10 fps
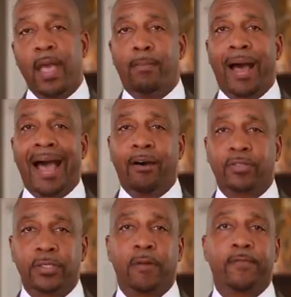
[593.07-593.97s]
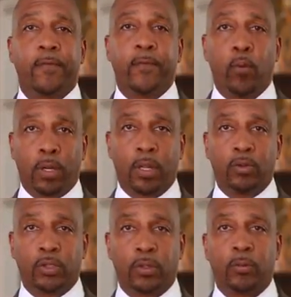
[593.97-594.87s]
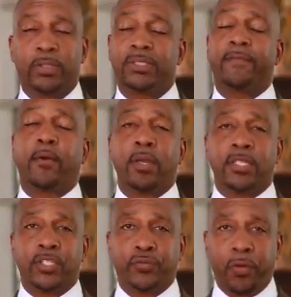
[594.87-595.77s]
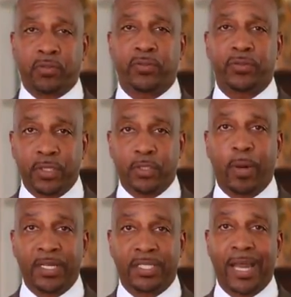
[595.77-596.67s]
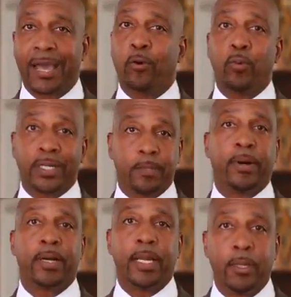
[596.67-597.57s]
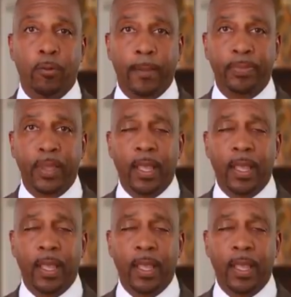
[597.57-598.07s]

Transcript: my house is up for foreclosure, which is a very stressful situation I don't wish upon anyone.